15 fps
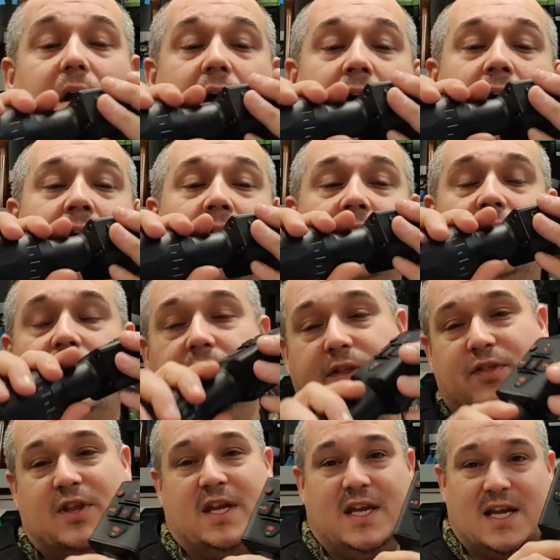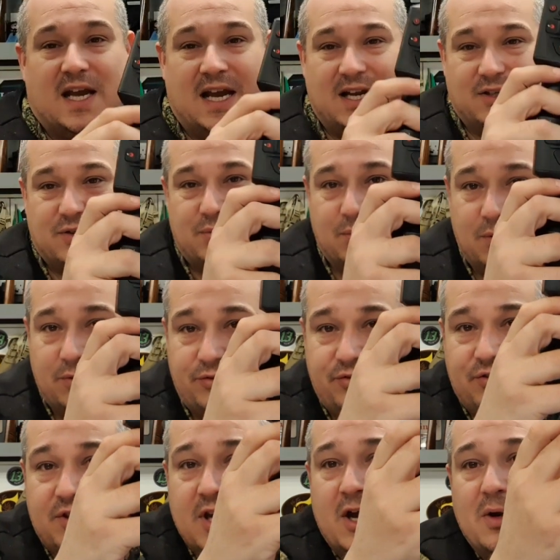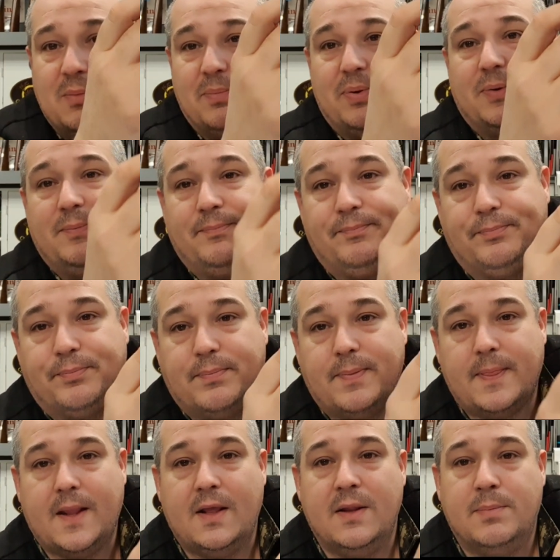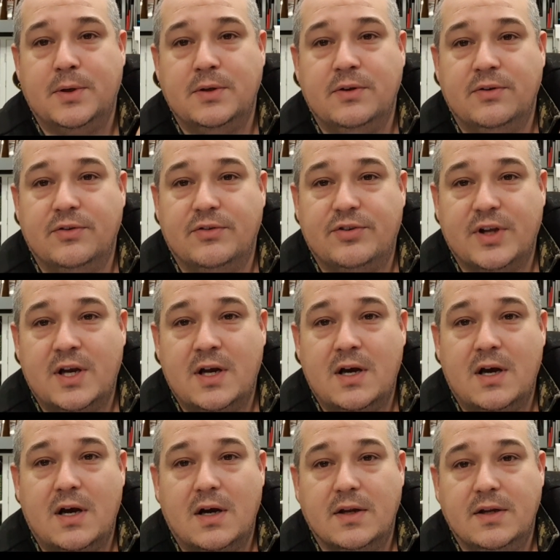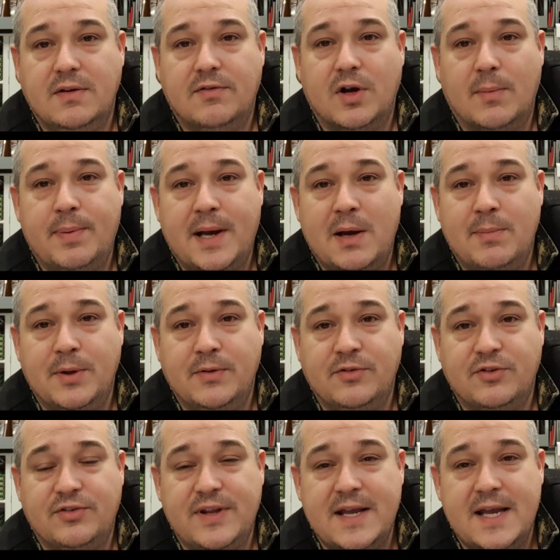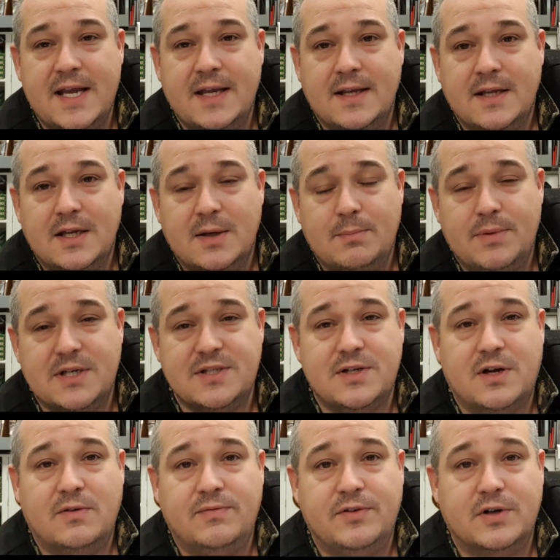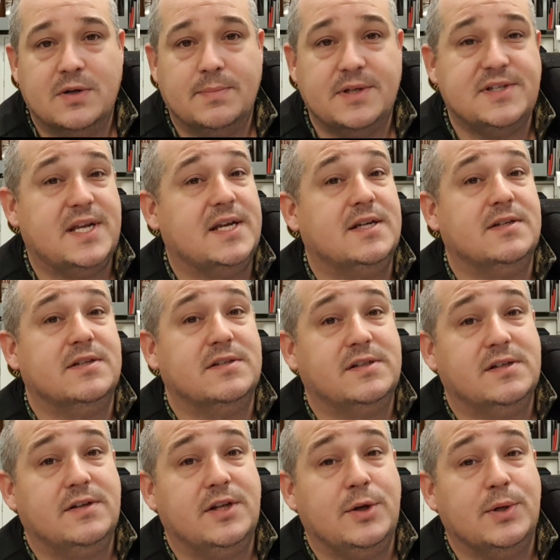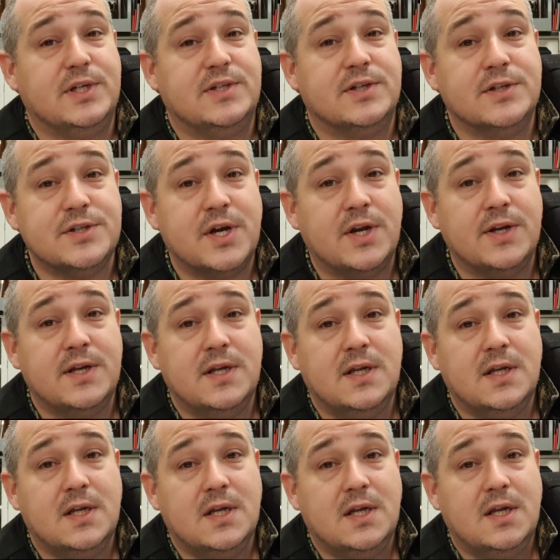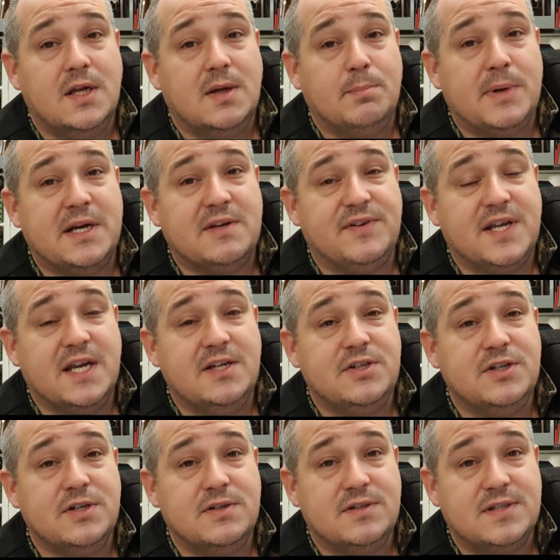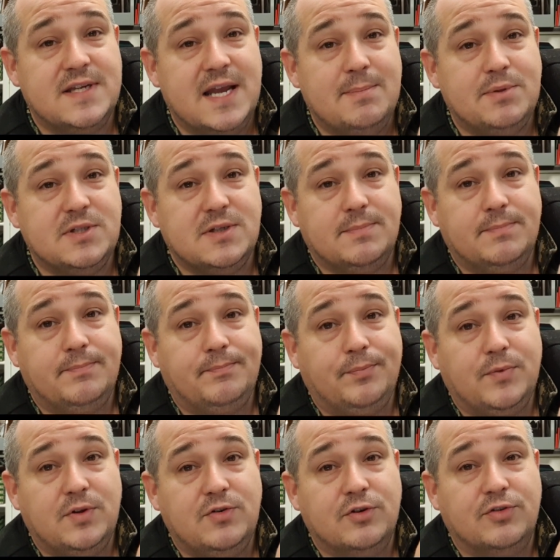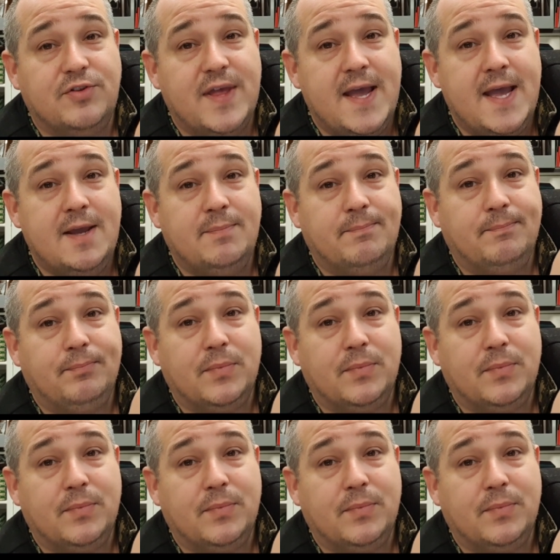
On the actual scope, the buttons are, you've got a power button just there, press and hold for a couple of seconds, the unit turns on. Magnification, stepped, just there.